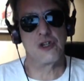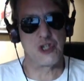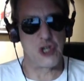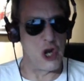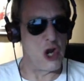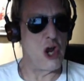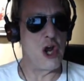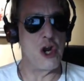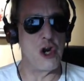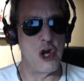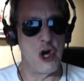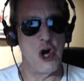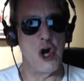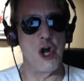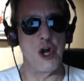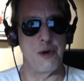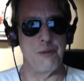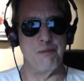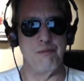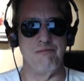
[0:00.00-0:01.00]
10
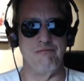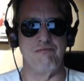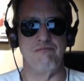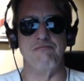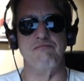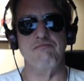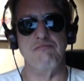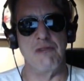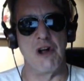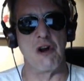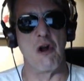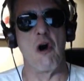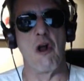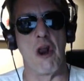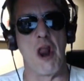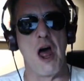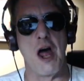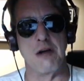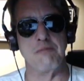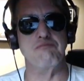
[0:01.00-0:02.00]
hut, and all
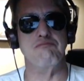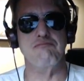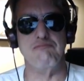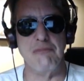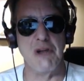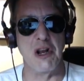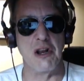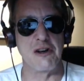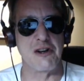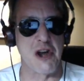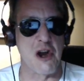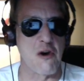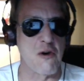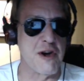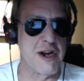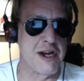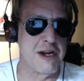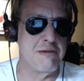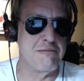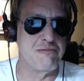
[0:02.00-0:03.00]
that
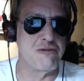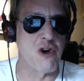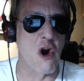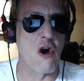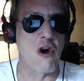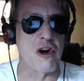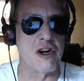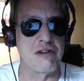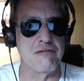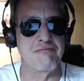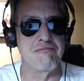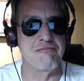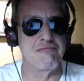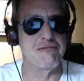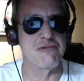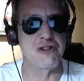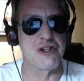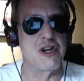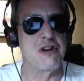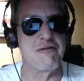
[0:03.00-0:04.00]
military jargon
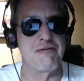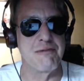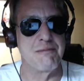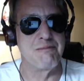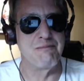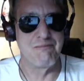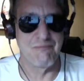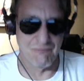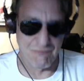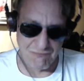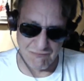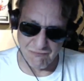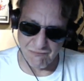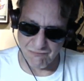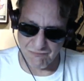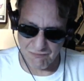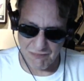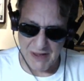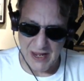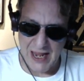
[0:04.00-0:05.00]
stuff.
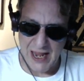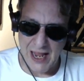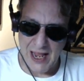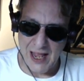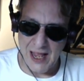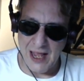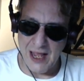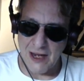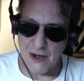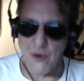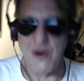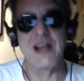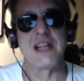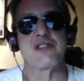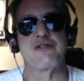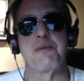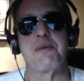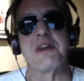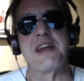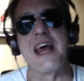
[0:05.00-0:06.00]
Greetings
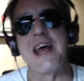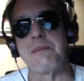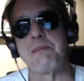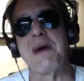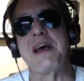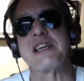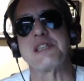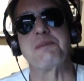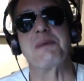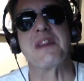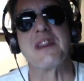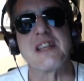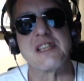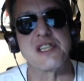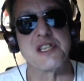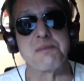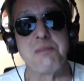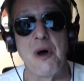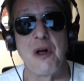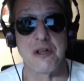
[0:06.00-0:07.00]
from the Dank Basement. This
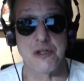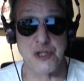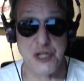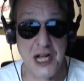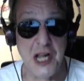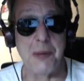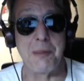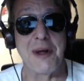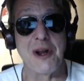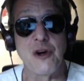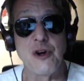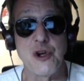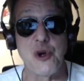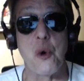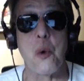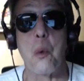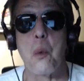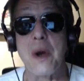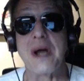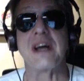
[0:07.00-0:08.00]
is Paul Schallbutter,
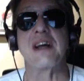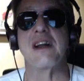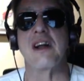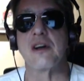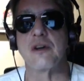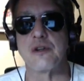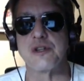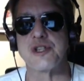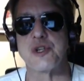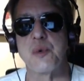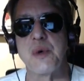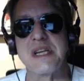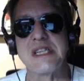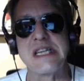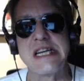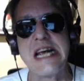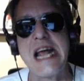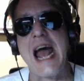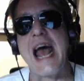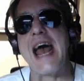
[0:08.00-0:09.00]
your wicked Uncle
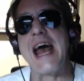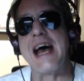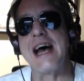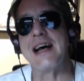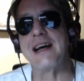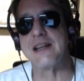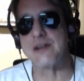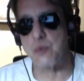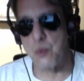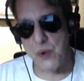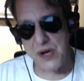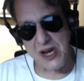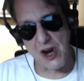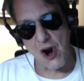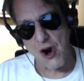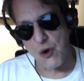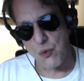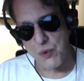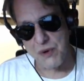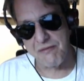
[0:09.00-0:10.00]
Squinty, and we
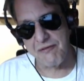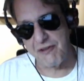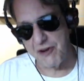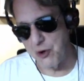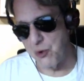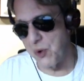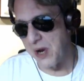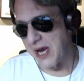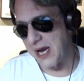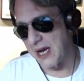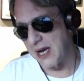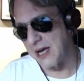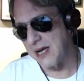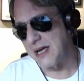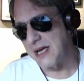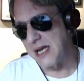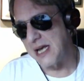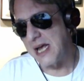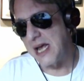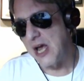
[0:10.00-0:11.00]
are reviewing
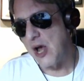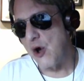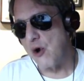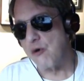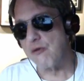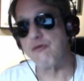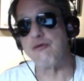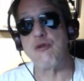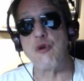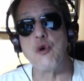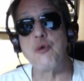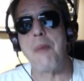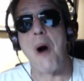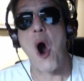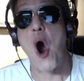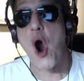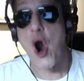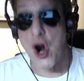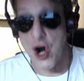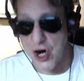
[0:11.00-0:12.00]

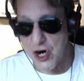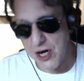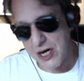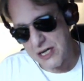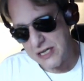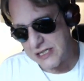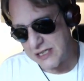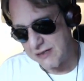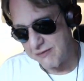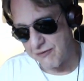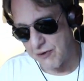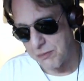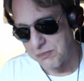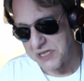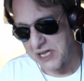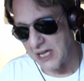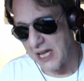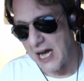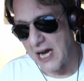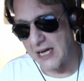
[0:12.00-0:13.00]
FUBAR from
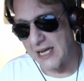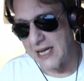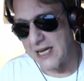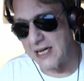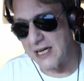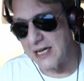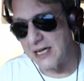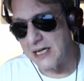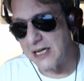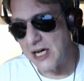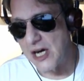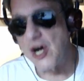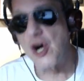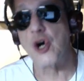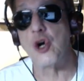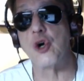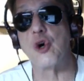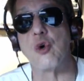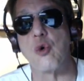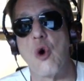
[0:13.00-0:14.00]
Dalakia,
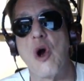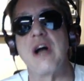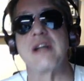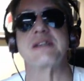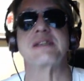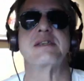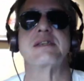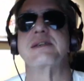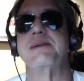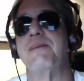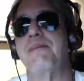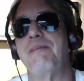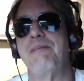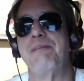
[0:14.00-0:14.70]
Grunt.